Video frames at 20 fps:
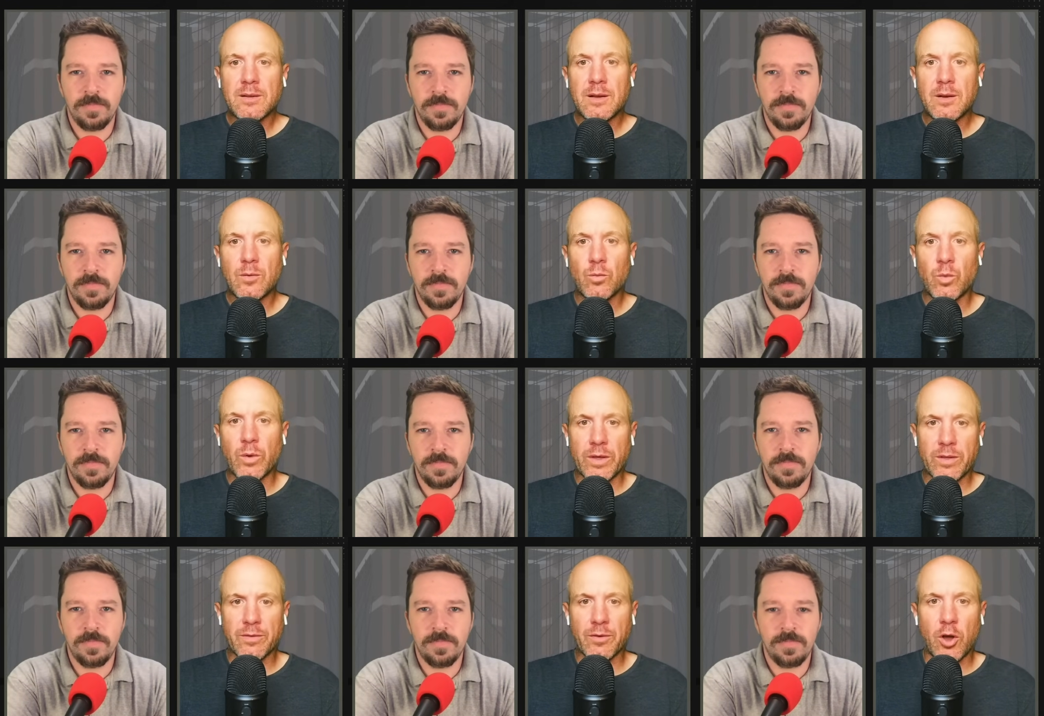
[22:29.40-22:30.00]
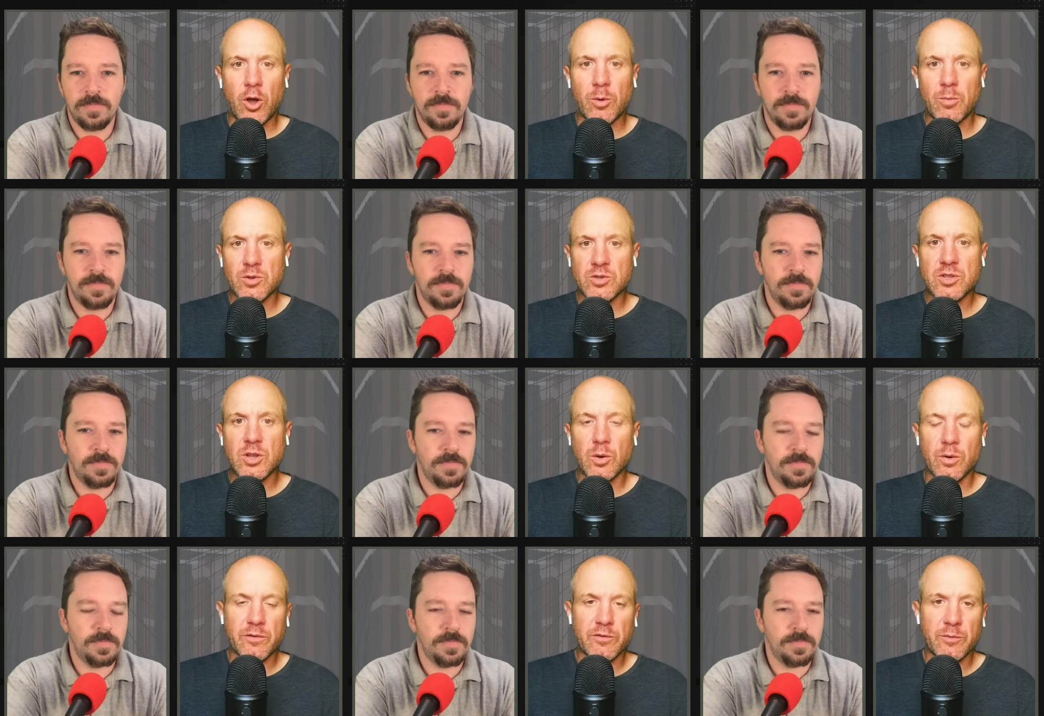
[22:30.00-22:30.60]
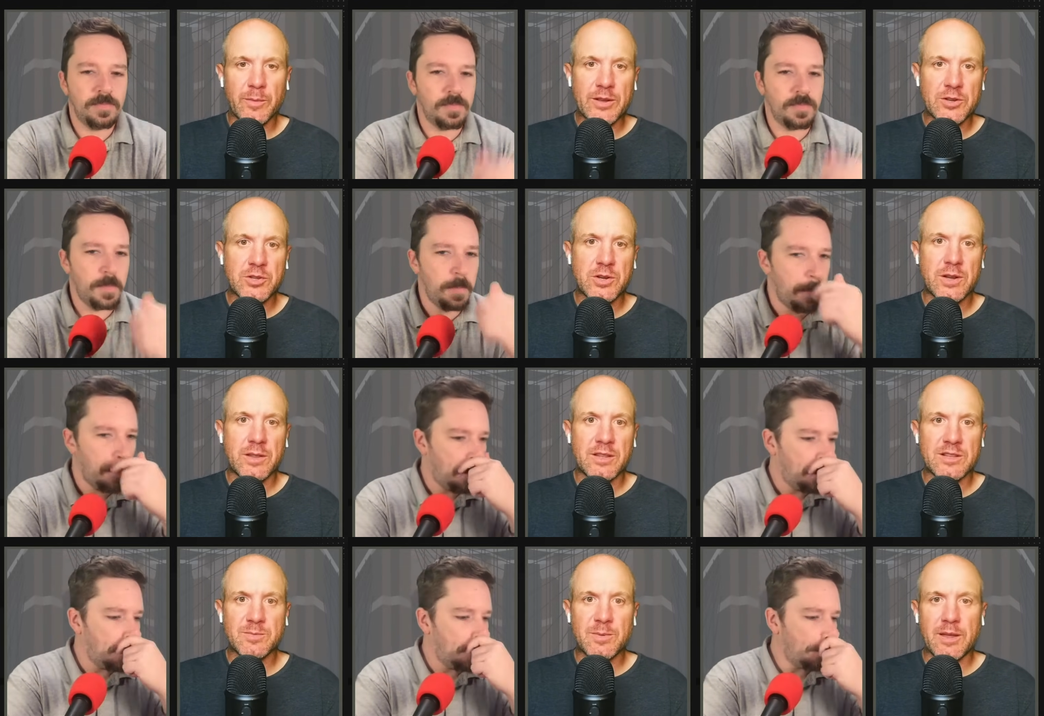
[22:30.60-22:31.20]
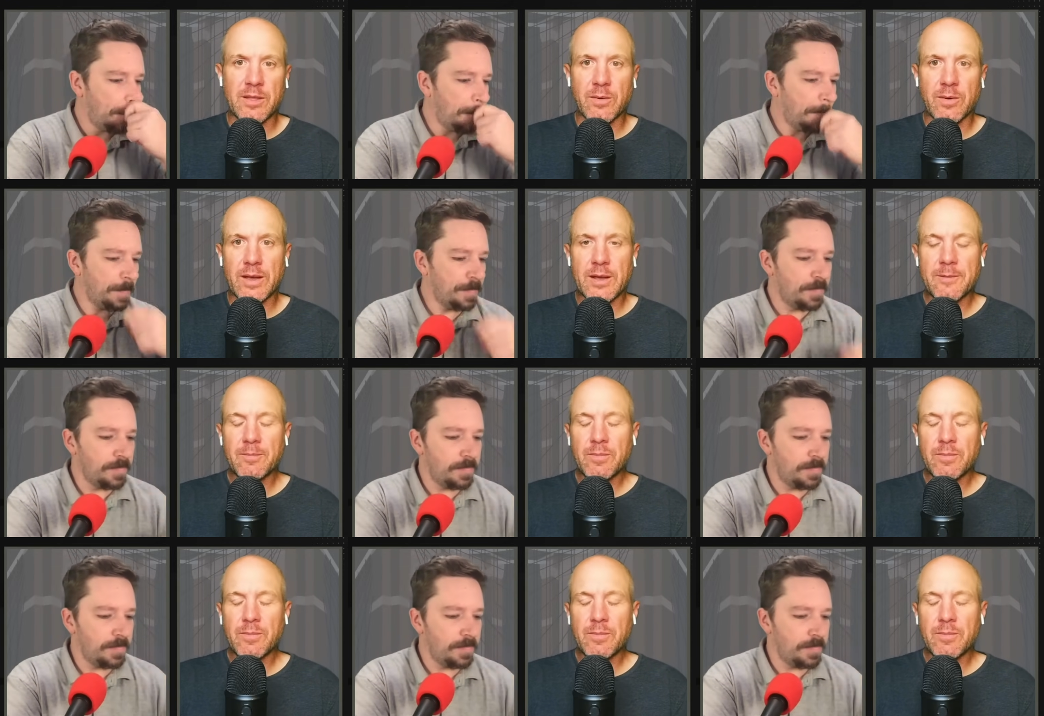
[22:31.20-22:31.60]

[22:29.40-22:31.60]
Speaker 1: with almost no information on this, by the way,